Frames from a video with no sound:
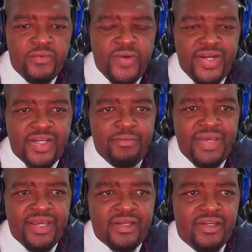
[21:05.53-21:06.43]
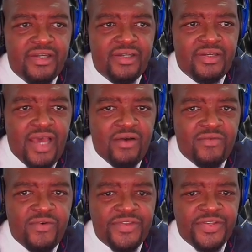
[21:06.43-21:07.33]
Welcome back. Now
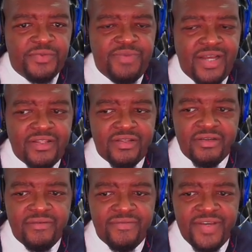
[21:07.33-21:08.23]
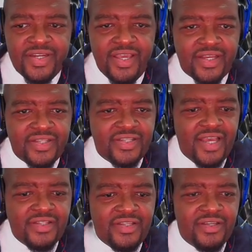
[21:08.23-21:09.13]
for this part, very
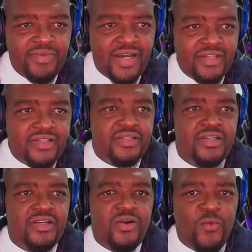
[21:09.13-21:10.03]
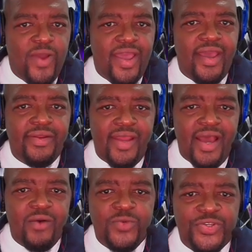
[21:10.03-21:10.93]
exciting part, where
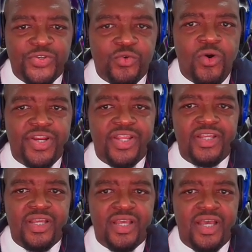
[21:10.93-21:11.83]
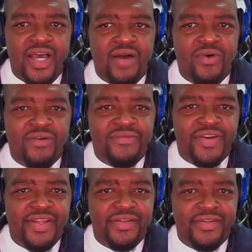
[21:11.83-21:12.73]
now we're scoring our
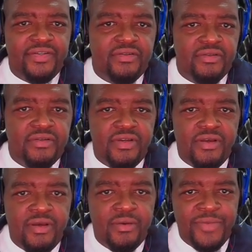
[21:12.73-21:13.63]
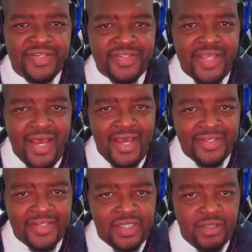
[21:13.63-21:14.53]
friend, Mr.
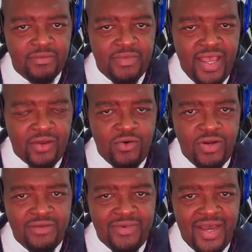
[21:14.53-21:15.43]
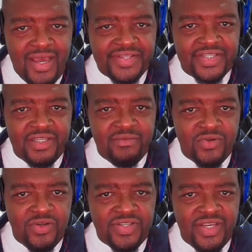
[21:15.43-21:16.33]
Ice Cream. I call him Ice Cream
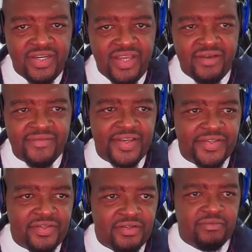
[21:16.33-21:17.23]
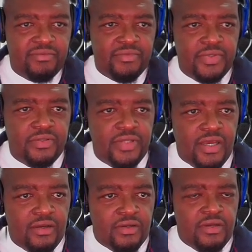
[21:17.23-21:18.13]
because I love ice cream.
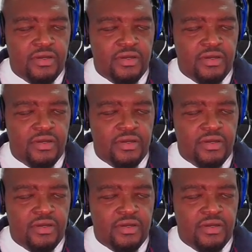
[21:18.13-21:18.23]
Now,